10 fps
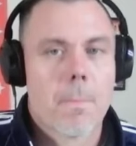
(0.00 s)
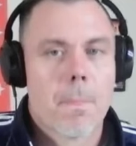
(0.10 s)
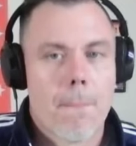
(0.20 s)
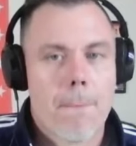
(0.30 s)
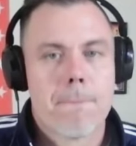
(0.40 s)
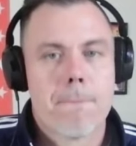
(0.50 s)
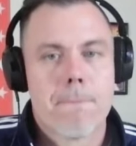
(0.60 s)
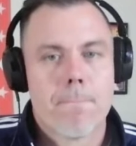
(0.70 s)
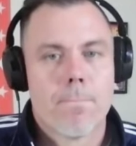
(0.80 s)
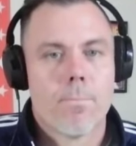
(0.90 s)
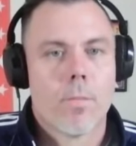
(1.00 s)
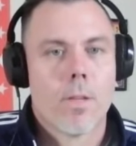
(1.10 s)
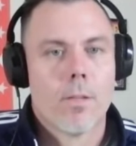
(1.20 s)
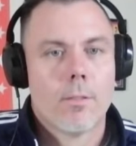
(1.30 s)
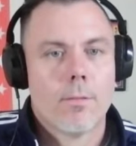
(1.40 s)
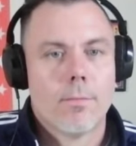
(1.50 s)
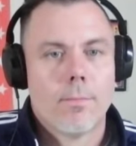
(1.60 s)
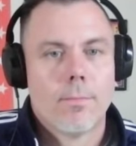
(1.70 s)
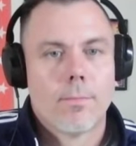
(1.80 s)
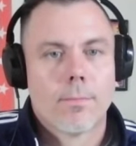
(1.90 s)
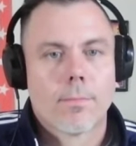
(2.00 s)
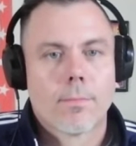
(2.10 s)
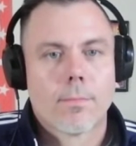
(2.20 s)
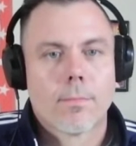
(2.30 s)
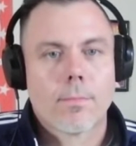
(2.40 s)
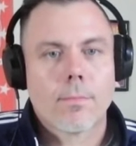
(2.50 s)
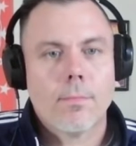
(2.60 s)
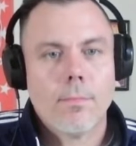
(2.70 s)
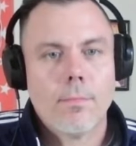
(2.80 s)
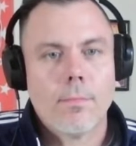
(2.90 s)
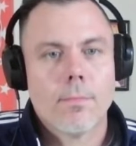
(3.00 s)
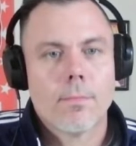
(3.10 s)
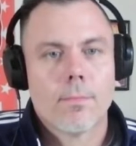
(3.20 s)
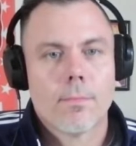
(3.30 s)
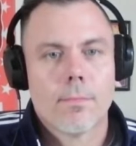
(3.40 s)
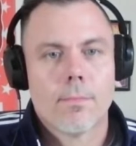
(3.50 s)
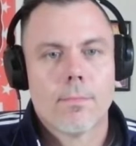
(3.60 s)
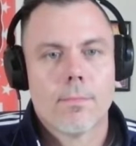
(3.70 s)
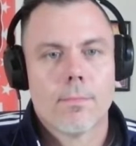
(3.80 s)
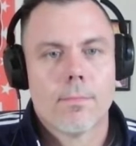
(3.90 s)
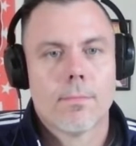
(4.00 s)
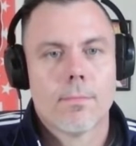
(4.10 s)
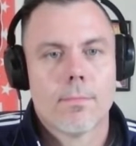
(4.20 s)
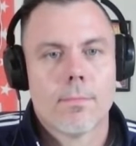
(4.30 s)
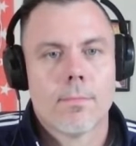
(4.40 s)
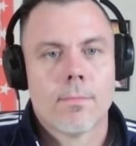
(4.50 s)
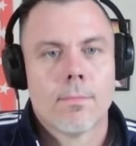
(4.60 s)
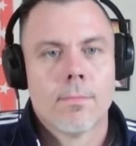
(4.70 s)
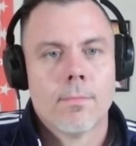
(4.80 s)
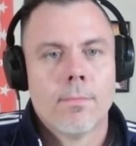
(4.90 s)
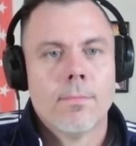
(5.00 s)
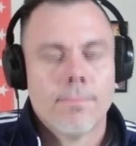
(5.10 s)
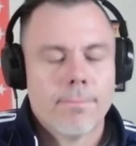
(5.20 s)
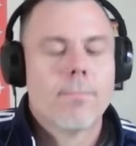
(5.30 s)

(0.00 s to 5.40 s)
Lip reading: (silent)